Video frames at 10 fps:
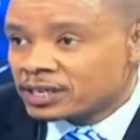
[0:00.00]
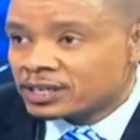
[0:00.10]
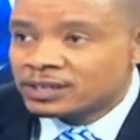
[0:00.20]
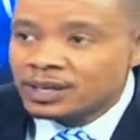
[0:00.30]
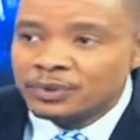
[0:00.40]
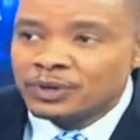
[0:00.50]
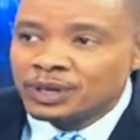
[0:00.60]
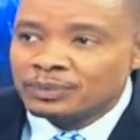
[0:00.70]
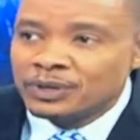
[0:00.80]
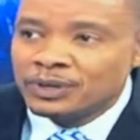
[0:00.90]
web address is
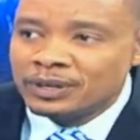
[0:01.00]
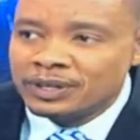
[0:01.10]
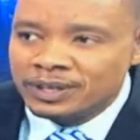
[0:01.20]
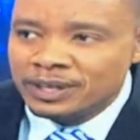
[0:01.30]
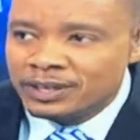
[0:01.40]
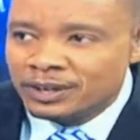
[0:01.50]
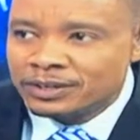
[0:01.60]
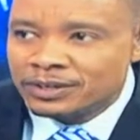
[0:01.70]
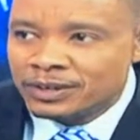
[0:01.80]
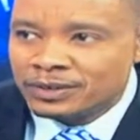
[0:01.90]

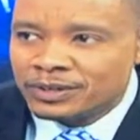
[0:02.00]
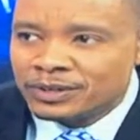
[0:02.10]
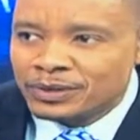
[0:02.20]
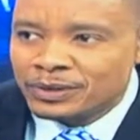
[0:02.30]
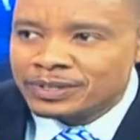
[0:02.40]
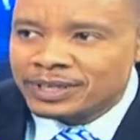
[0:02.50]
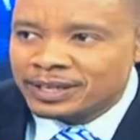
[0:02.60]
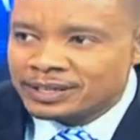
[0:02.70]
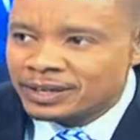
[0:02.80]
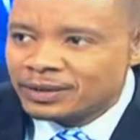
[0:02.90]

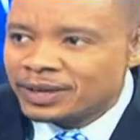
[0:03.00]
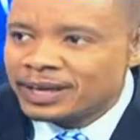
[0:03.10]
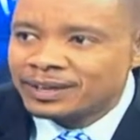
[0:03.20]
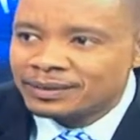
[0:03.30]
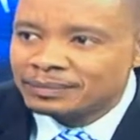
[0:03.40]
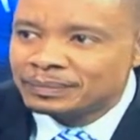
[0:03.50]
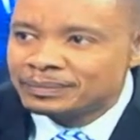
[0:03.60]
www.edoctorsnote.co.za, is that correct?